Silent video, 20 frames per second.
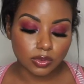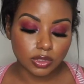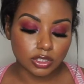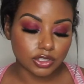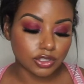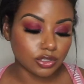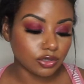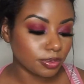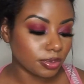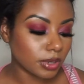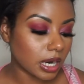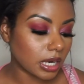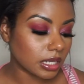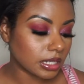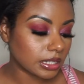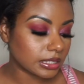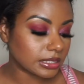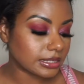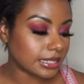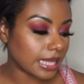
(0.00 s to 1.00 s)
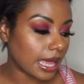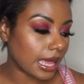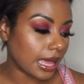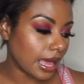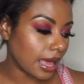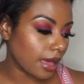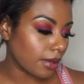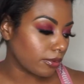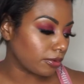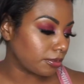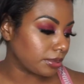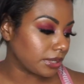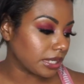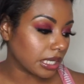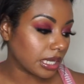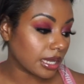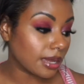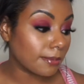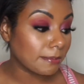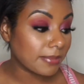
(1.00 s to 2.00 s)
the two products that I will be
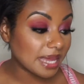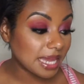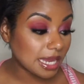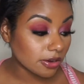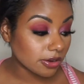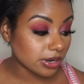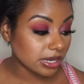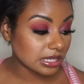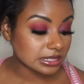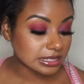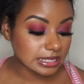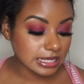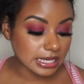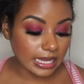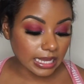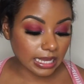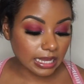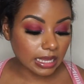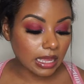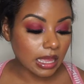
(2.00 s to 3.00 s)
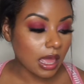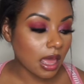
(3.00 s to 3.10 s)
comparing today,